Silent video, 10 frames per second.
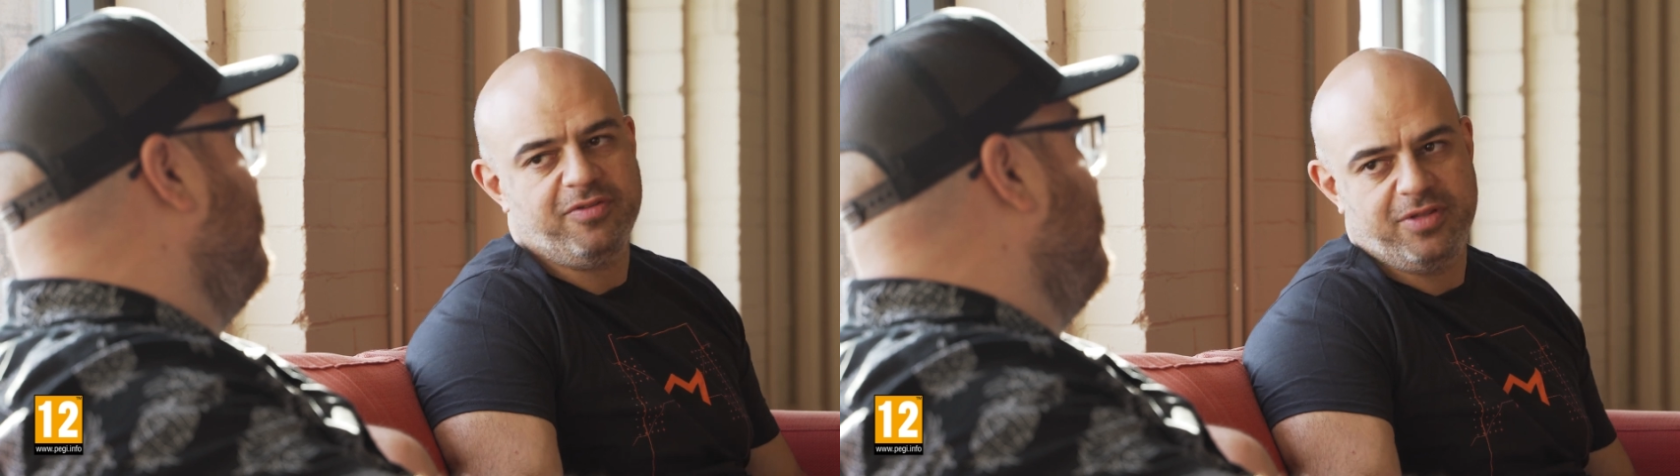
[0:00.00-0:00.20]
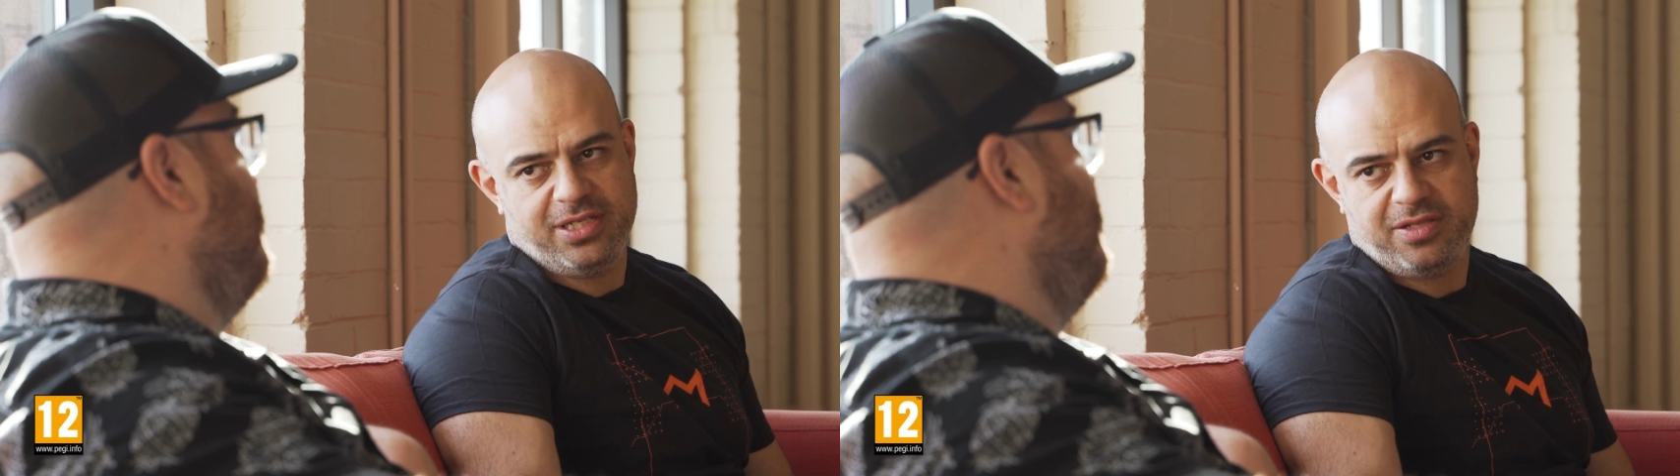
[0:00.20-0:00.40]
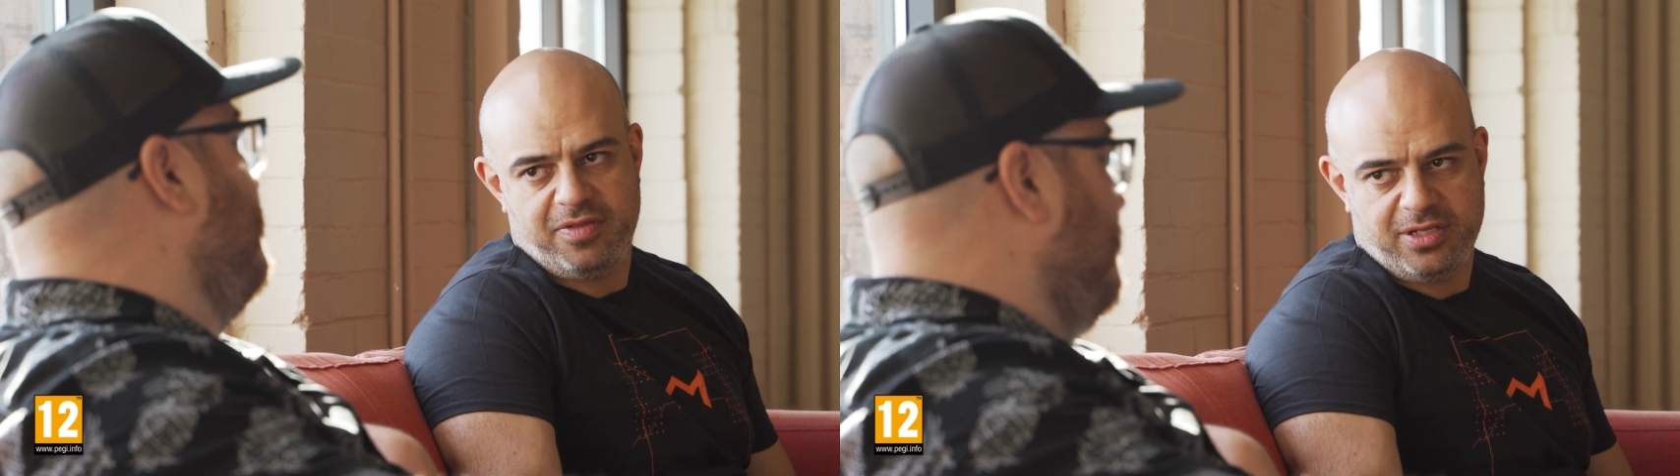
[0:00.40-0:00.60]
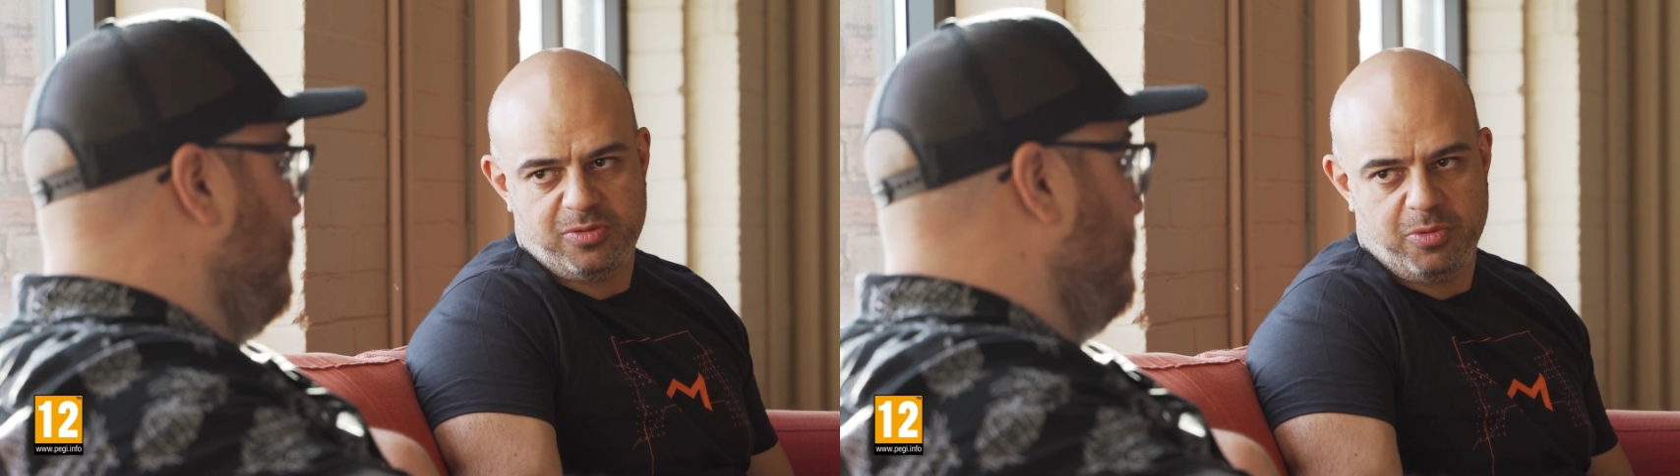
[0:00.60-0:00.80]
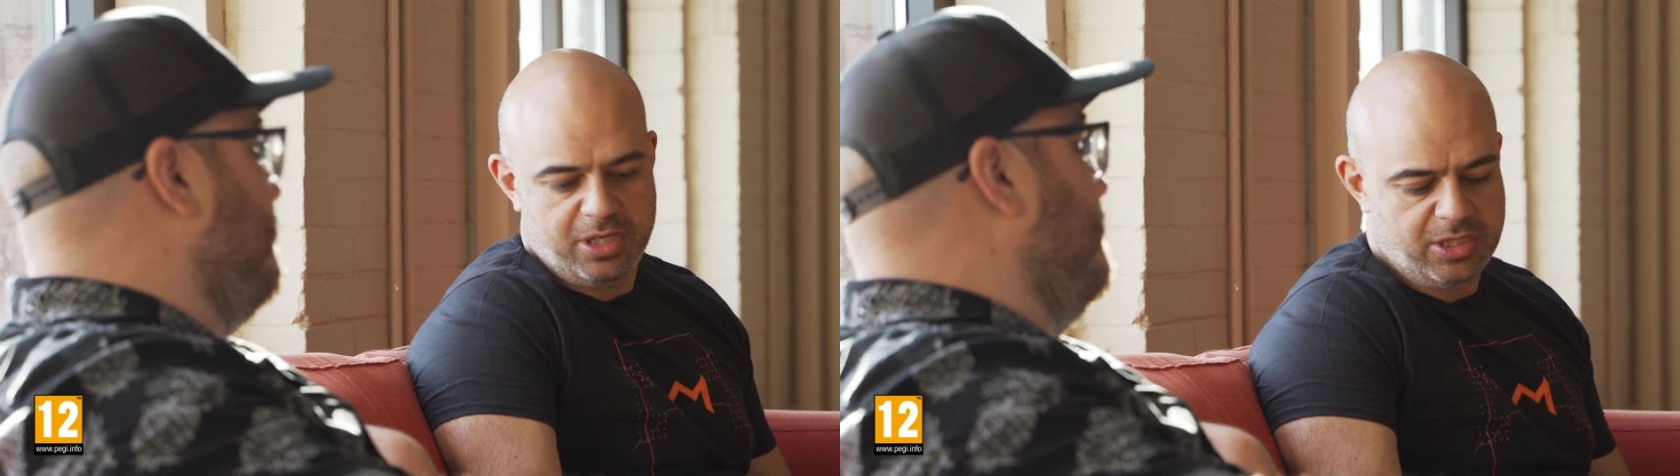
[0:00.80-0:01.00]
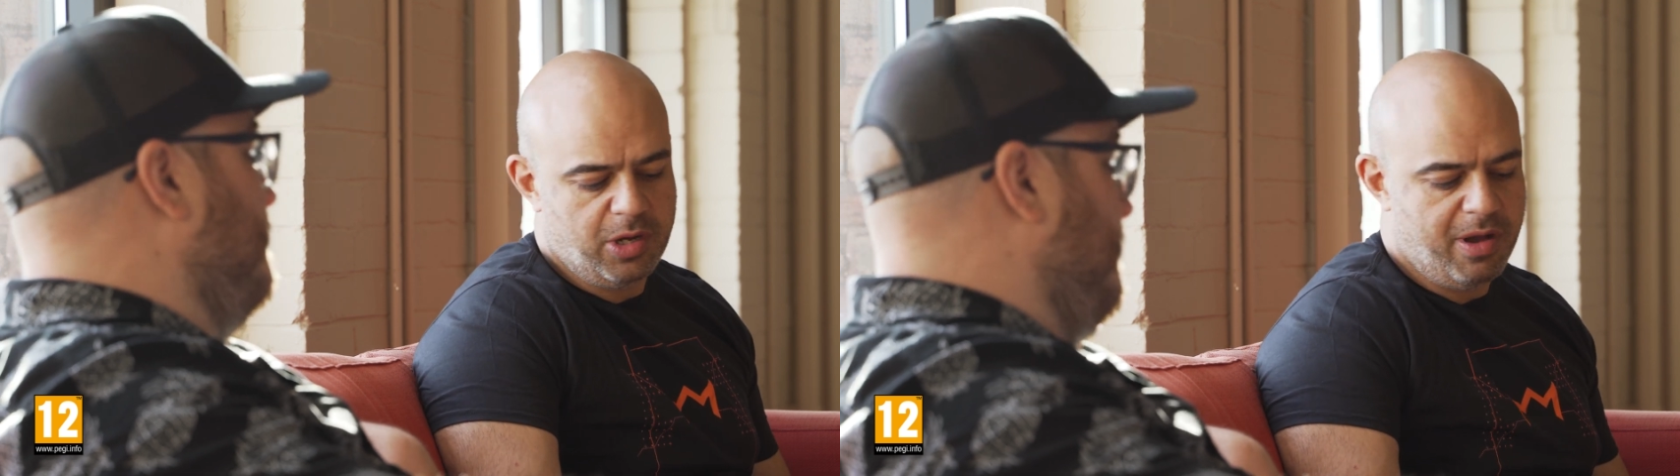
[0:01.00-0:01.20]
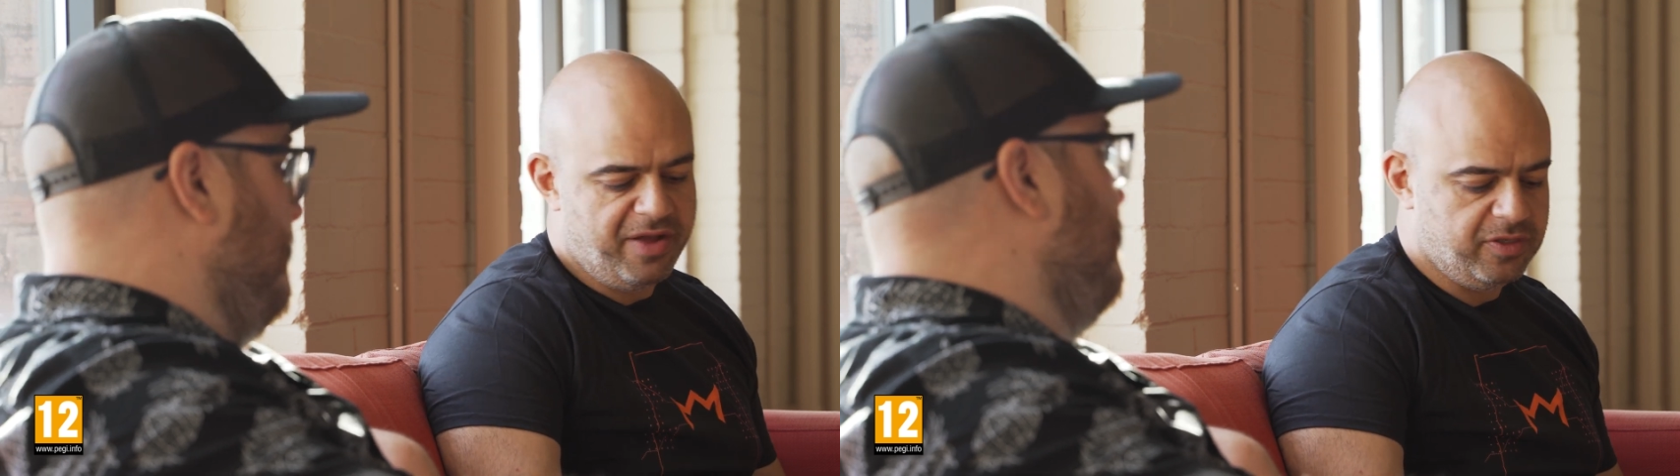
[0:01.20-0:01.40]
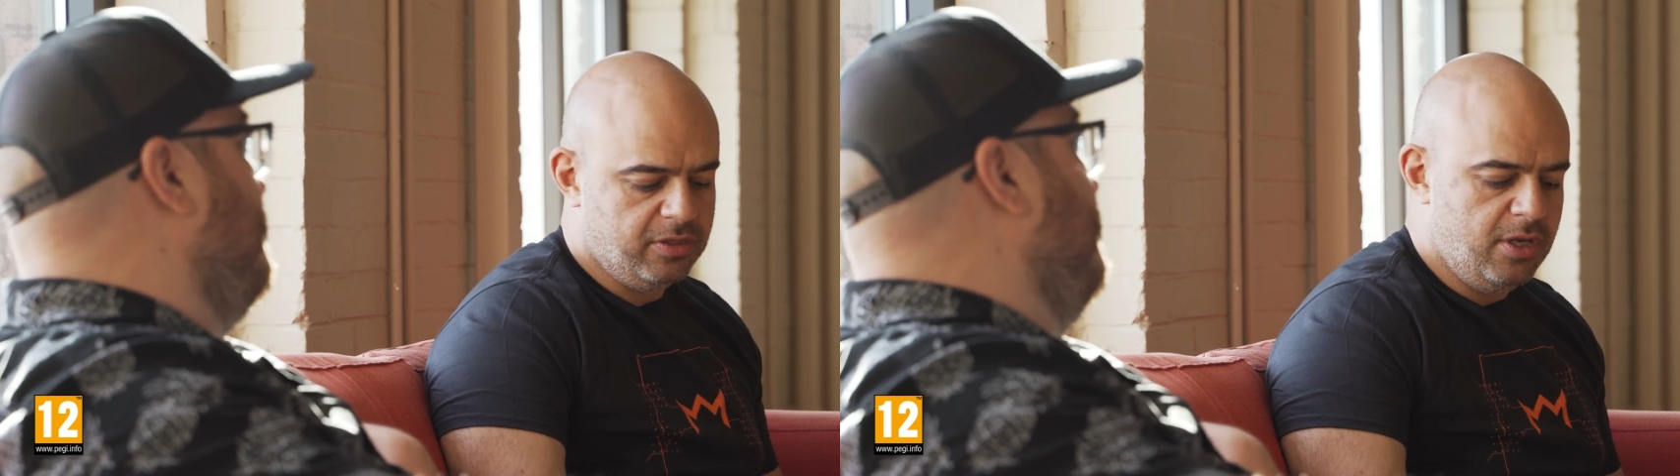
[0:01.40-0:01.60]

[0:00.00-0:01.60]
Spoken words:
list of things we wanted to go after.